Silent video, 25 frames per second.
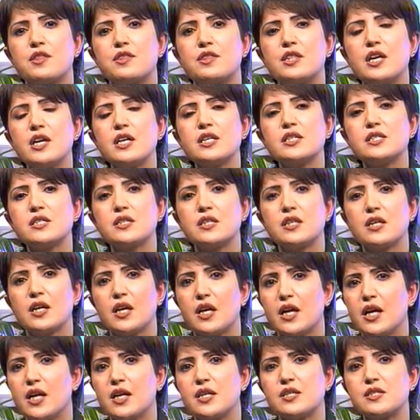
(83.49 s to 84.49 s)

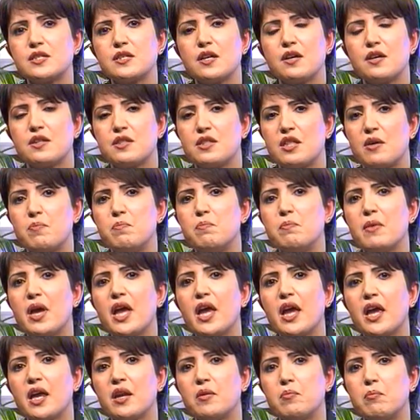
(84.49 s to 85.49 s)
This is the
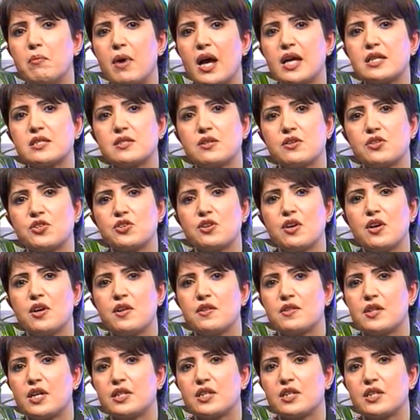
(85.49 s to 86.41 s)
main message